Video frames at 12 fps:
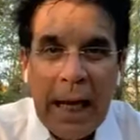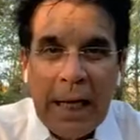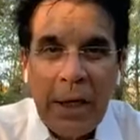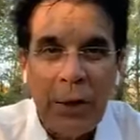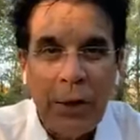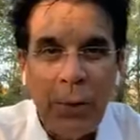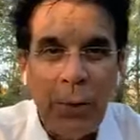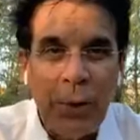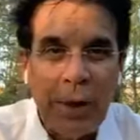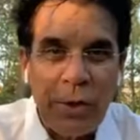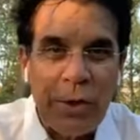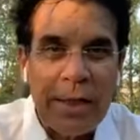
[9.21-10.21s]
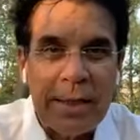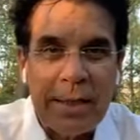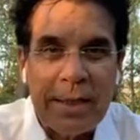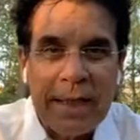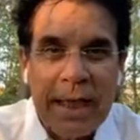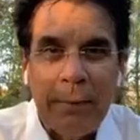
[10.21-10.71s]
and hear your word in
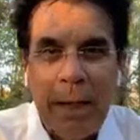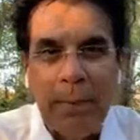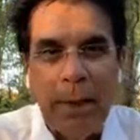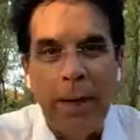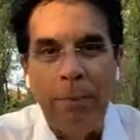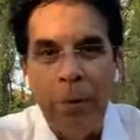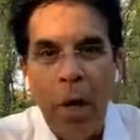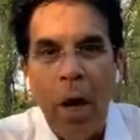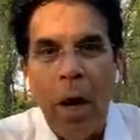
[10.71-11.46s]
Jesus' name. Amen.